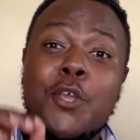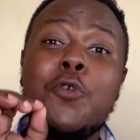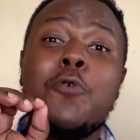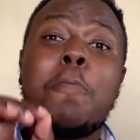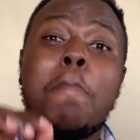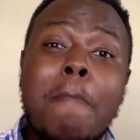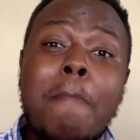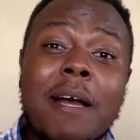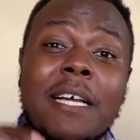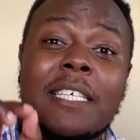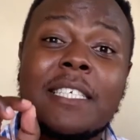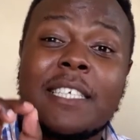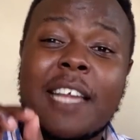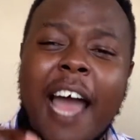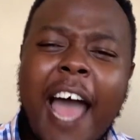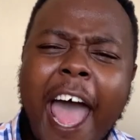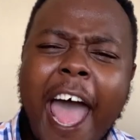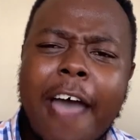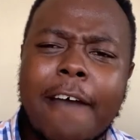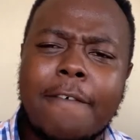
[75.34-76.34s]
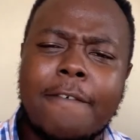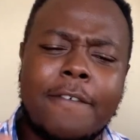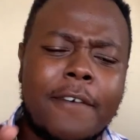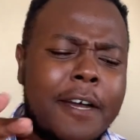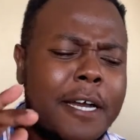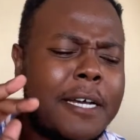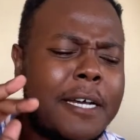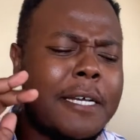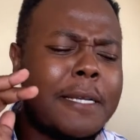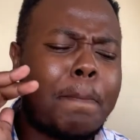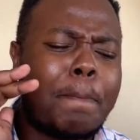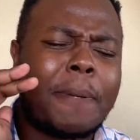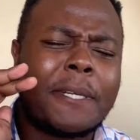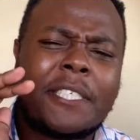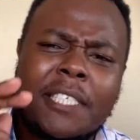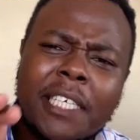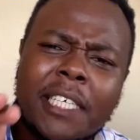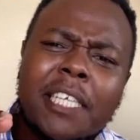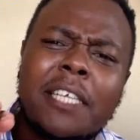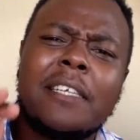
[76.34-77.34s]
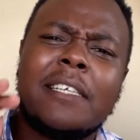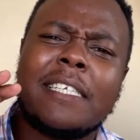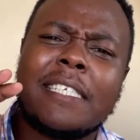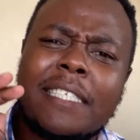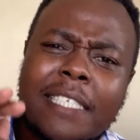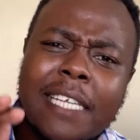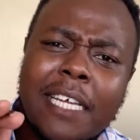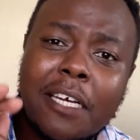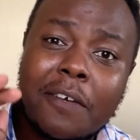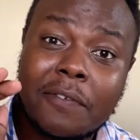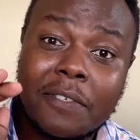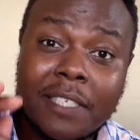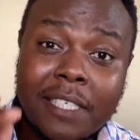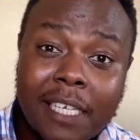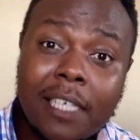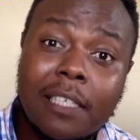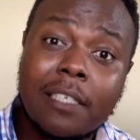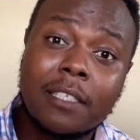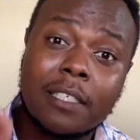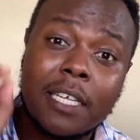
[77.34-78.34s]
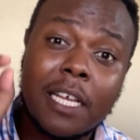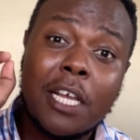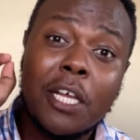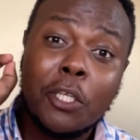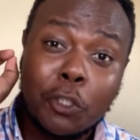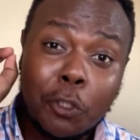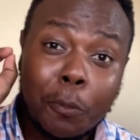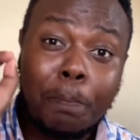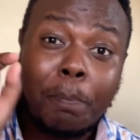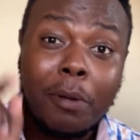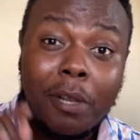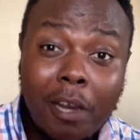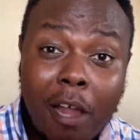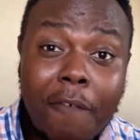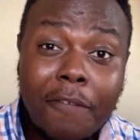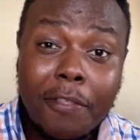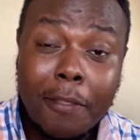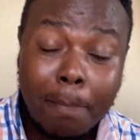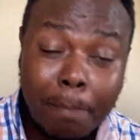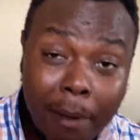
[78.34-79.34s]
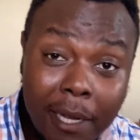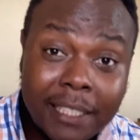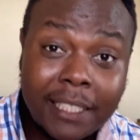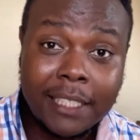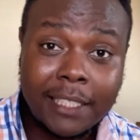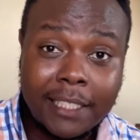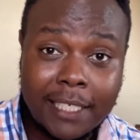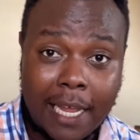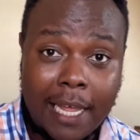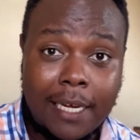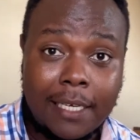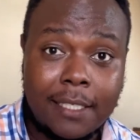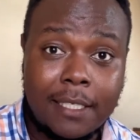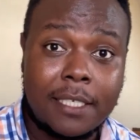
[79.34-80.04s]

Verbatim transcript: You must have a particular set of skills to pull off the Bussit Challenge.